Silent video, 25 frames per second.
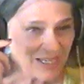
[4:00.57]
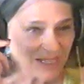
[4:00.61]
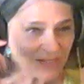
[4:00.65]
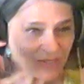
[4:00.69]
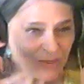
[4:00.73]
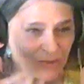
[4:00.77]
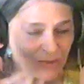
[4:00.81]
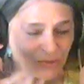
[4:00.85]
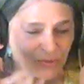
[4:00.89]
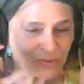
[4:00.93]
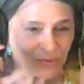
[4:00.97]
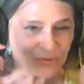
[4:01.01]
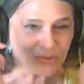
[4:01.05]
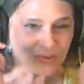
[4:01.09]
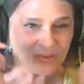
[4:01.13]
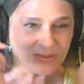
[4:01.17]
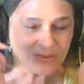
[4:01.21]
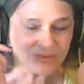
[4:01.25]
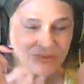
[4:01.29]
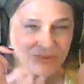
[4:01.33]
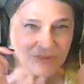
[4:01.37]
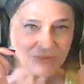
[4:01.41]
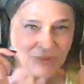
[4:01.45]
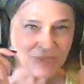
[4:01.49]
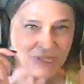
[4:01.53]
You,
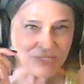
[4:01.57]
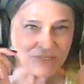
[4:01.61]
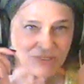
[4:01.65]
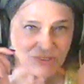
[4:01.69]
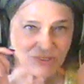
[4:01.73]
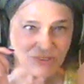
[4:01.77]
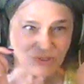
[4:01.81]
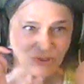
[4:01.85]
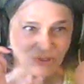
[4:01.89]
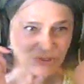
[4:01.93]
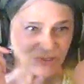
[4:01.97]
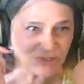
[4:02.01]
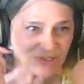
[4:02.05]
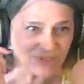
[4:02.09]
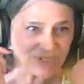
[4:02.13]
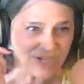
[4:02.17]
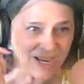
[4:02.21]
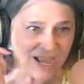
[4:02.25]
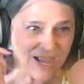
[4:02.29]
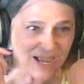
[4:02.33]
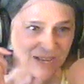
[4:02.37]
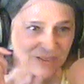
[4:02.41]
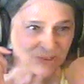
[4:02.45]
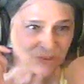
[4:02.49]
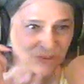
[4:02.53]
turned
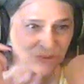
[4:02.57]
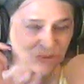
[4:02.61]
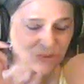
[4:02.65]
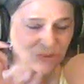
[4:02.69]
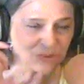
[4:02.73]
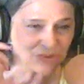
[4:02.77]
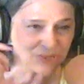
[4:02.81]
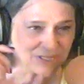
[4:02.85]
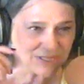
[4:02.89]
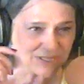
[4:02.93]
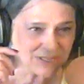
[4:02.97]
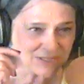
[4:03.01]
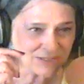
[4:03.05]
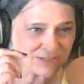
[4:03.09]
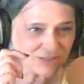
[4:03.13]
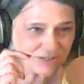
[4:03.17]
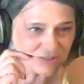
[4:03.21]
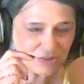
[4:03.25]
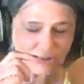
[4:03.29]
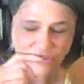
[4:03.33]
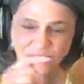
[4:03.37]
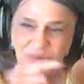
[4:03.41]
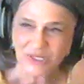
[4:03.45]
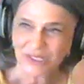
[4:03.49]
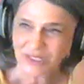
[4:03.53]
on, tuned in,
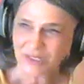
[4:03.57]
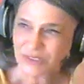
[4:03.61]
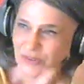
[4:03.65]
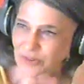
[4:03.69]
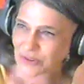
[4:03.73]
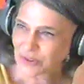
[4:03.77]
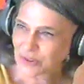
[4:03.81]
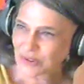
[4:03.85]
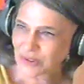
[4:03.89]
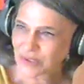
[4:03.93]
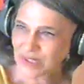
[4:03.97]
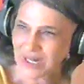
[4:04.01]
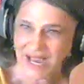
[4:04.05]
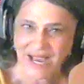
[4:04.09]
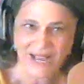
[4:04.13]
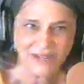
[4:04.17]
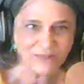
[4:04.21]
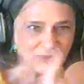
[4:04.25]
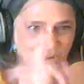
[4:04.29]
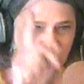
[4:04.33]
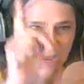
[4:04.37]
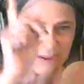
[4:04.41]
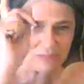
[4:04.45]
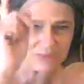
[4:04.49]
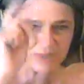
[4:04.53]
turned on,
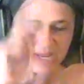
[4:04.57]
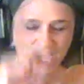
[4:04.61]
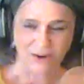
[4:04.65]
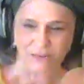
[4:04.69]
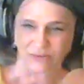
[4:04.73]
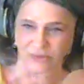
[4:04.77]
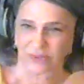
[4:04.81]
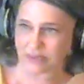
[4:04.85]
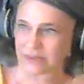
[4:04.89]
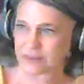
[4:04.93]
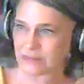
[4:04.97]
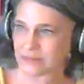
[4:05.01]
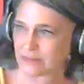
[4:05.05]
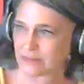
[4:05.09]
dropped out.